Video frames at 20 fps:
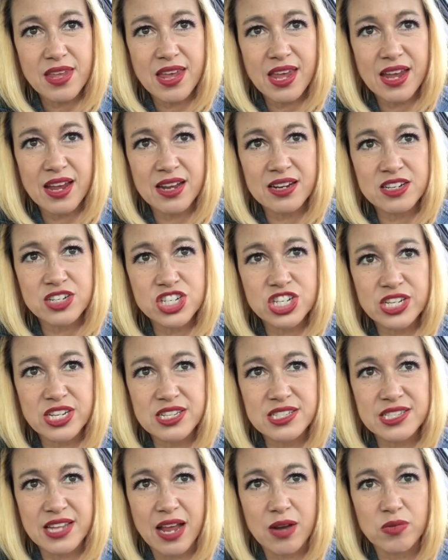and a
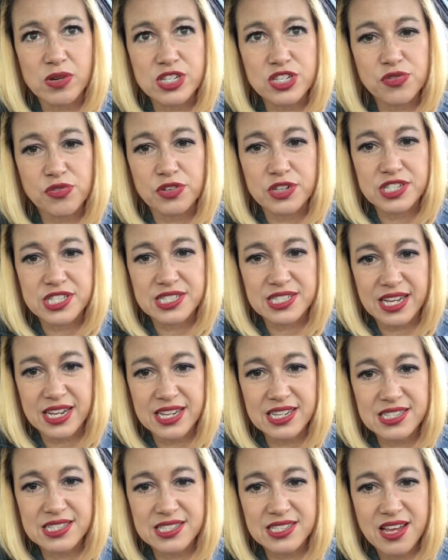chicken sandwich for
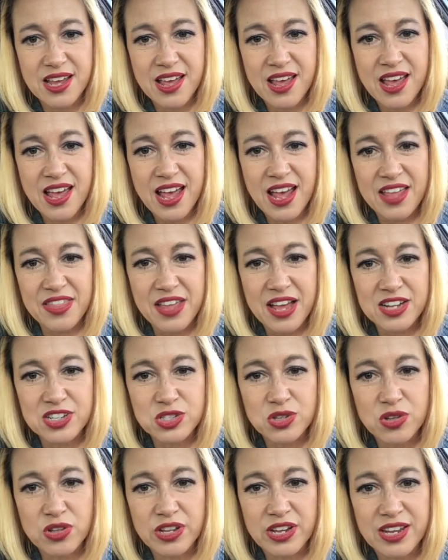six and
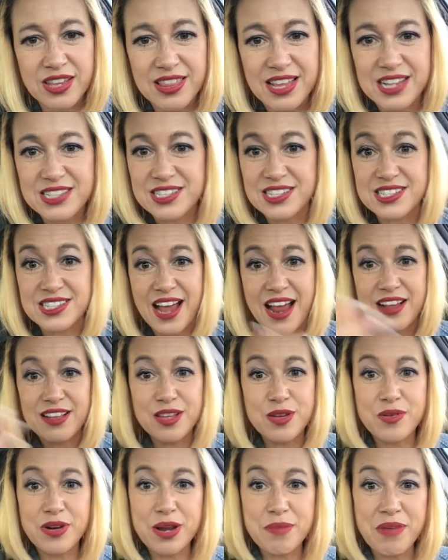that's only, that's
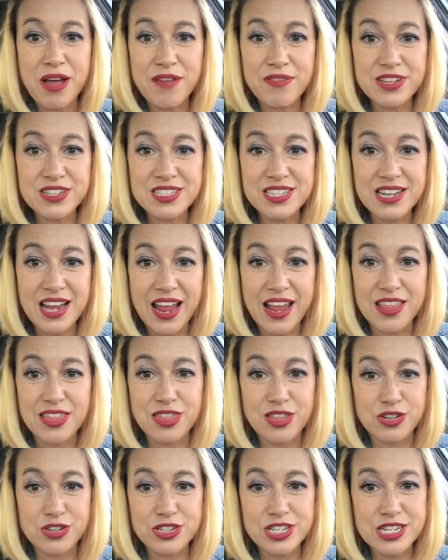exactly what I'm having tonight,
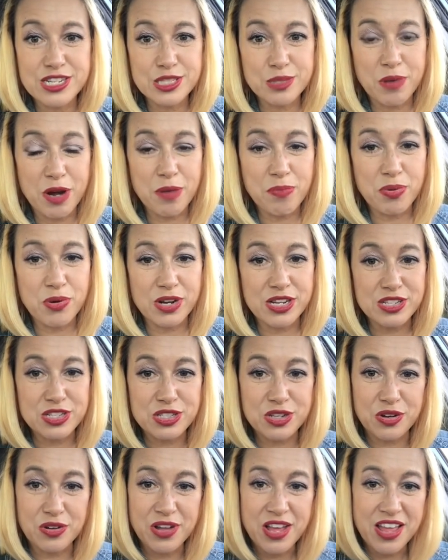13 smart points.
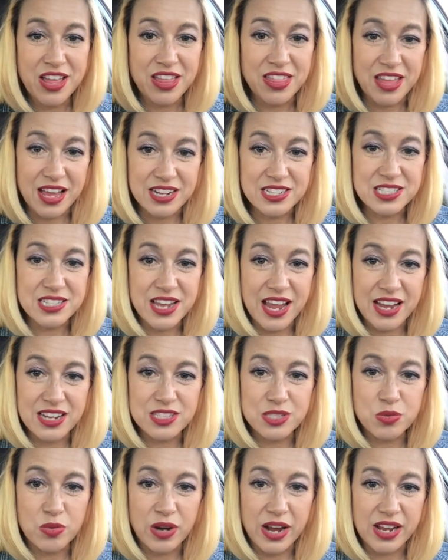So that's
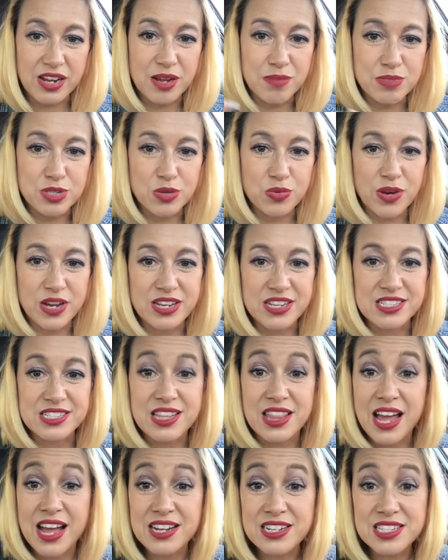next when I come to Wendy's.
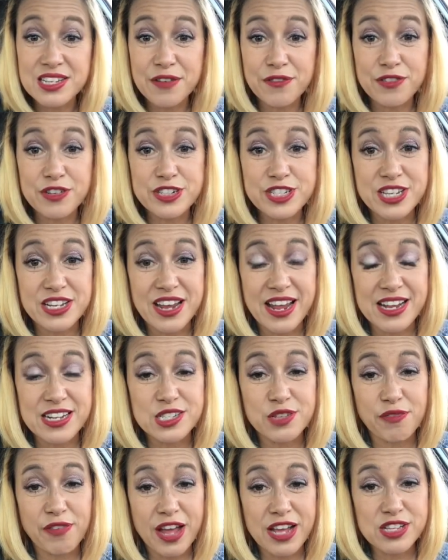That's it for
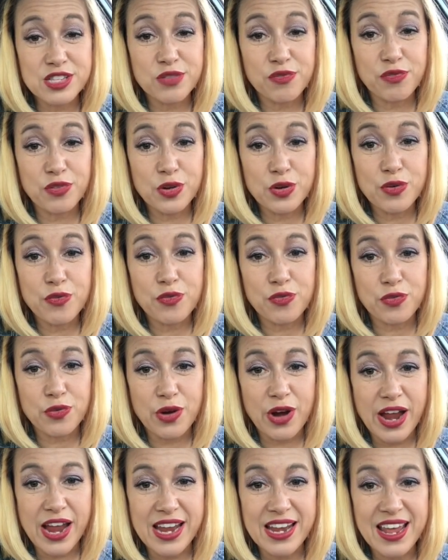tonight's Fast Food
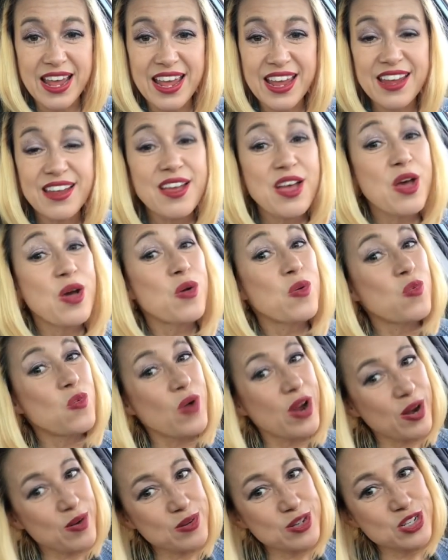Friday.
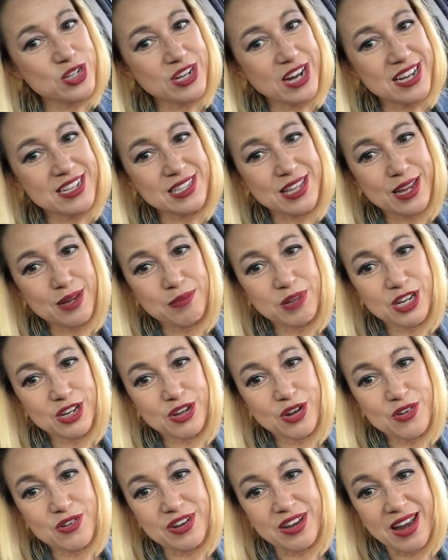Where would you guys like me to
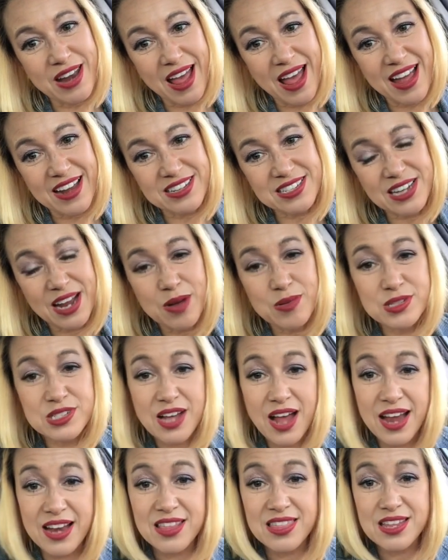go next? I was
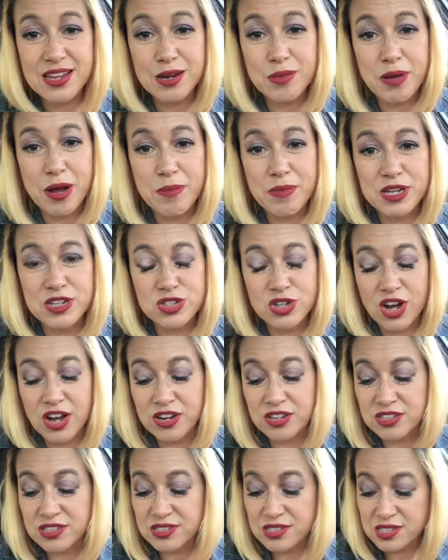kind of thinking about
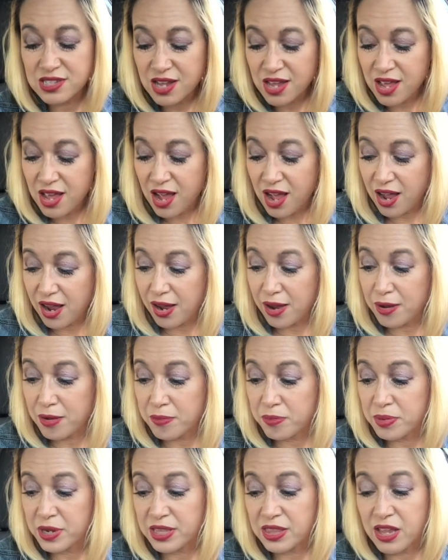McDonald's,
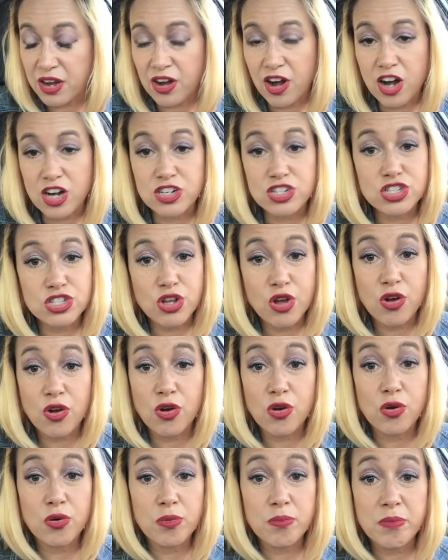um, but there are
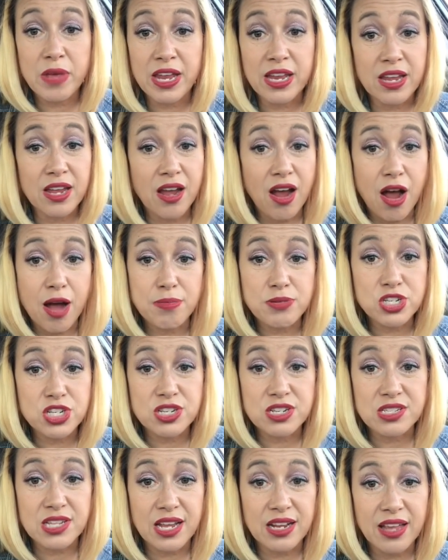so many
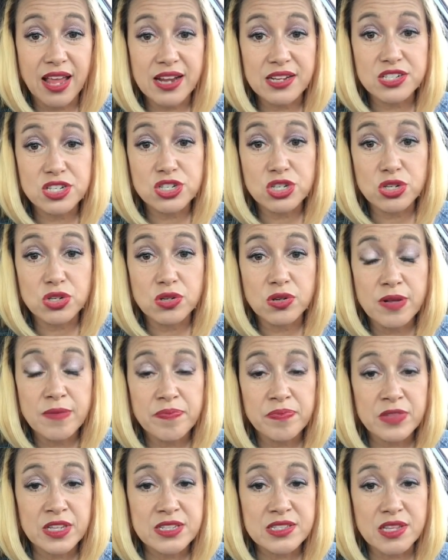options. I'd like to do
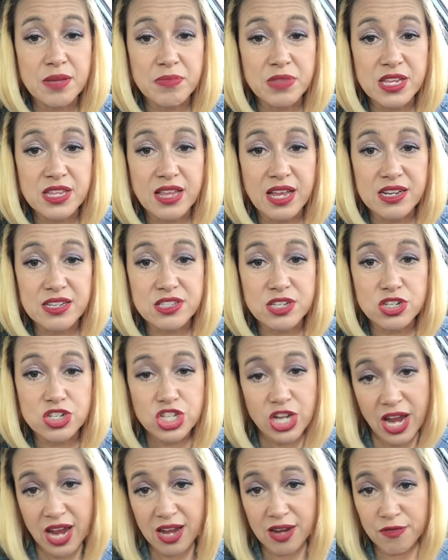something that is a
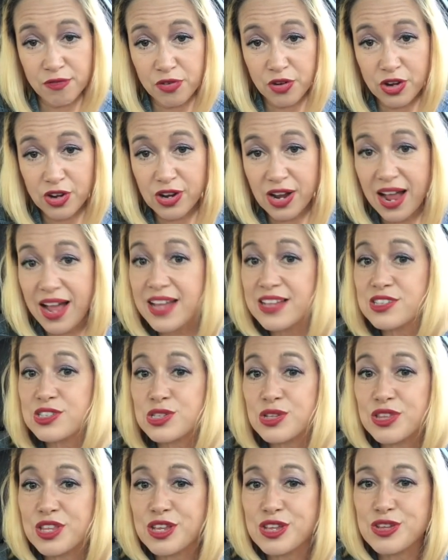chain for you guys
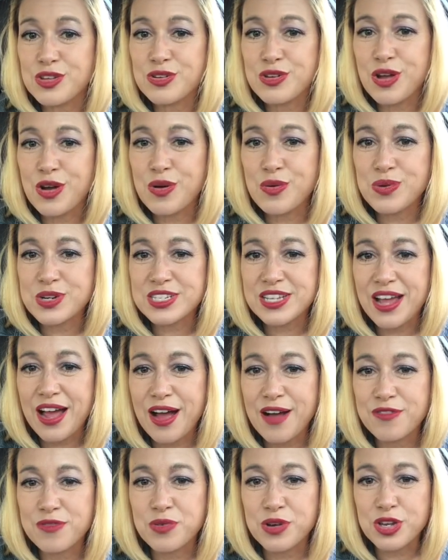so that you know what to
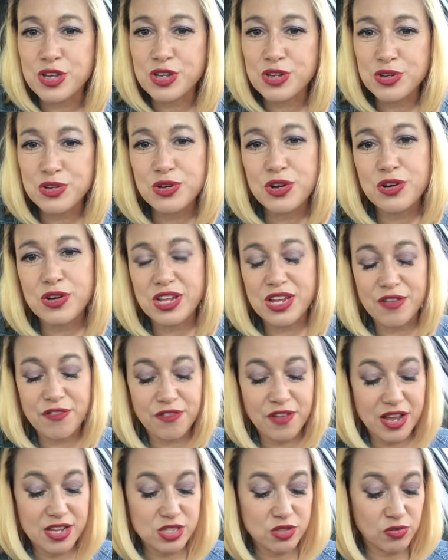have when you go to eat
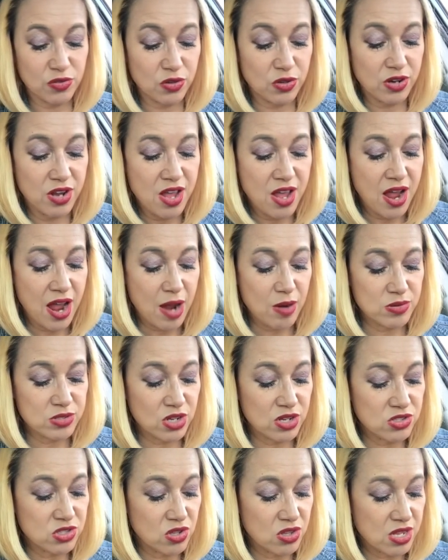fast food. I was
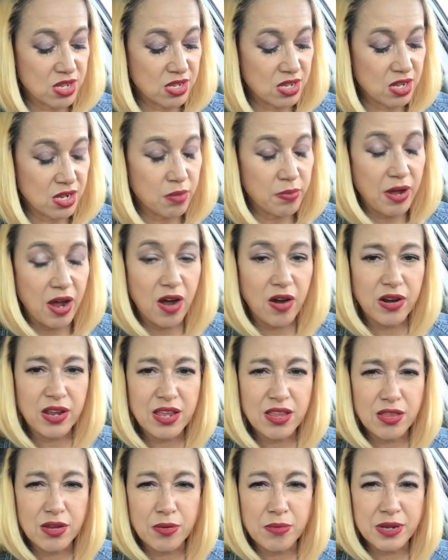also thinking about
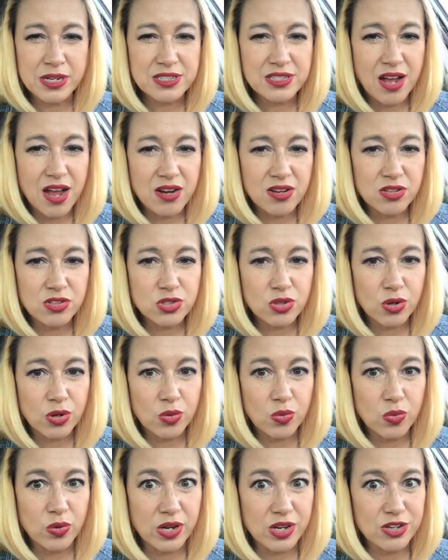either McDonald's or
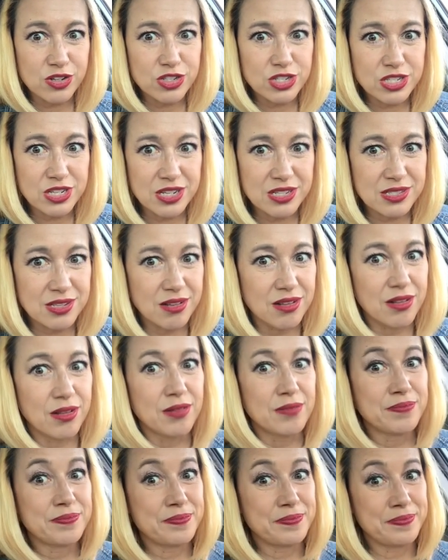Wienerschnitzel.
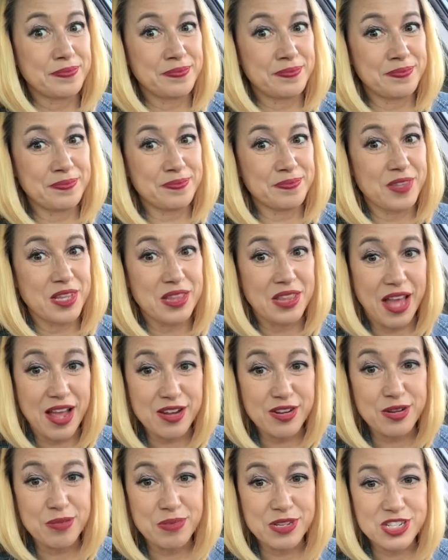Mm,
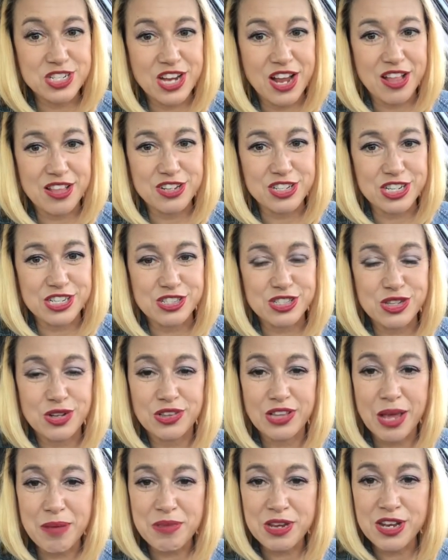that could be challenging. So
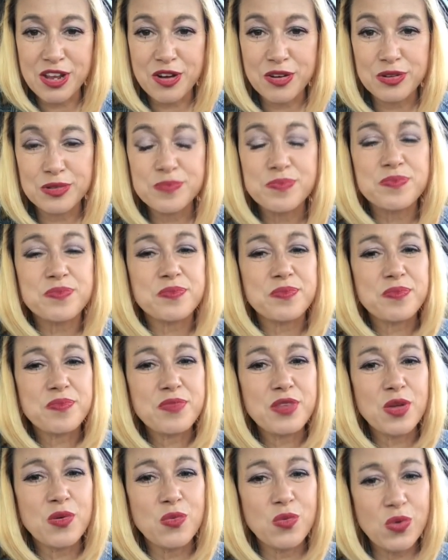let me know
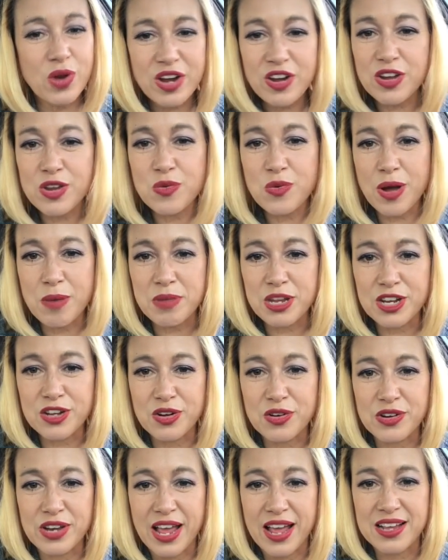where you want me to
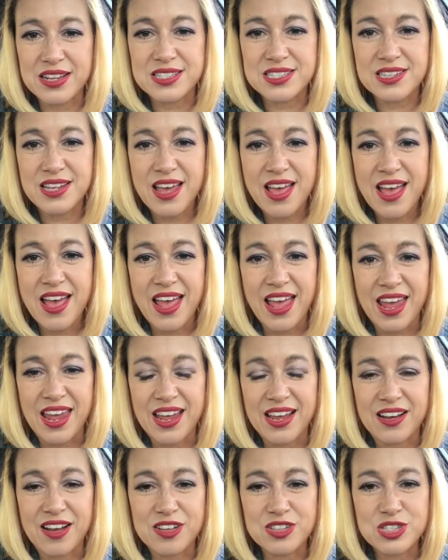go next
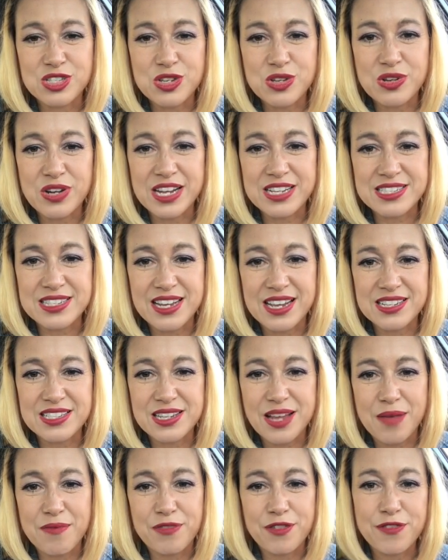and I'll see you guys
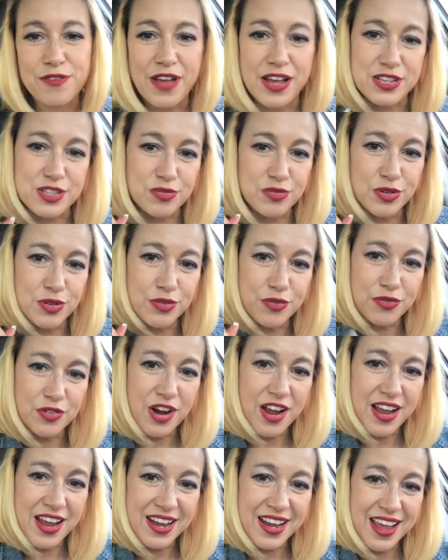next time for Fast Food
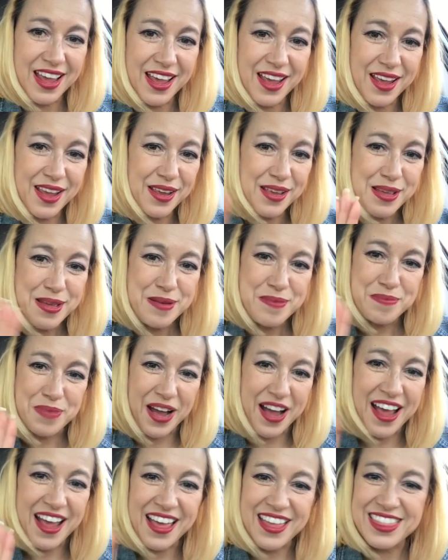Friday.
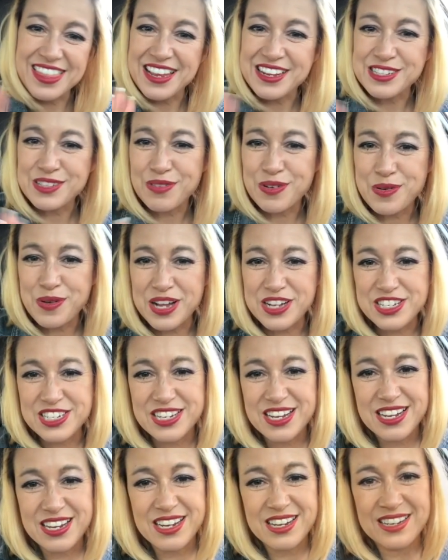Bye. Thanks for
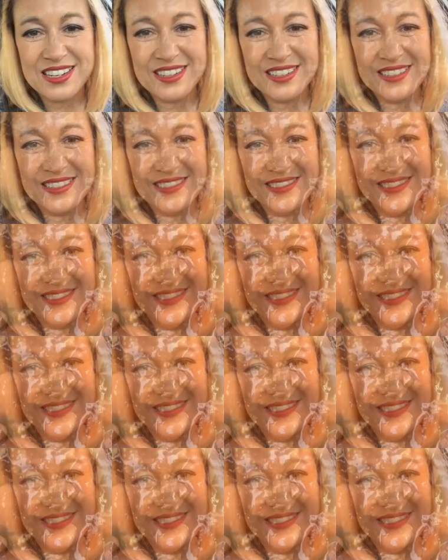watching.